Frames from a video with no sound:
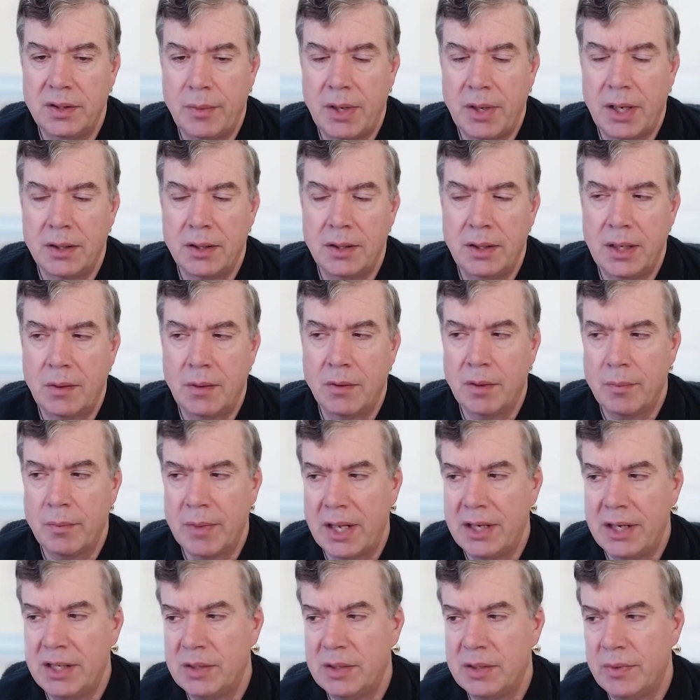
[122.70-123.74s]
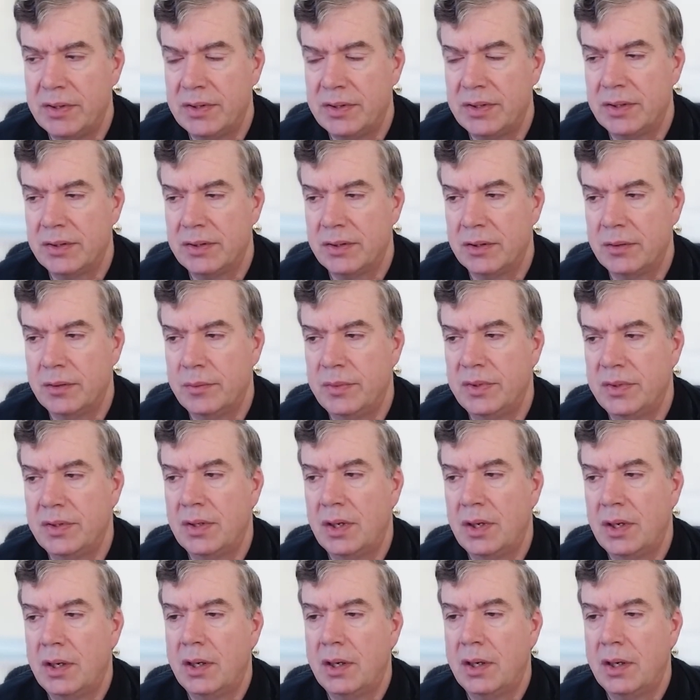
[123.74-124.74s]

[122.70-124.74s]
the modern network management systems,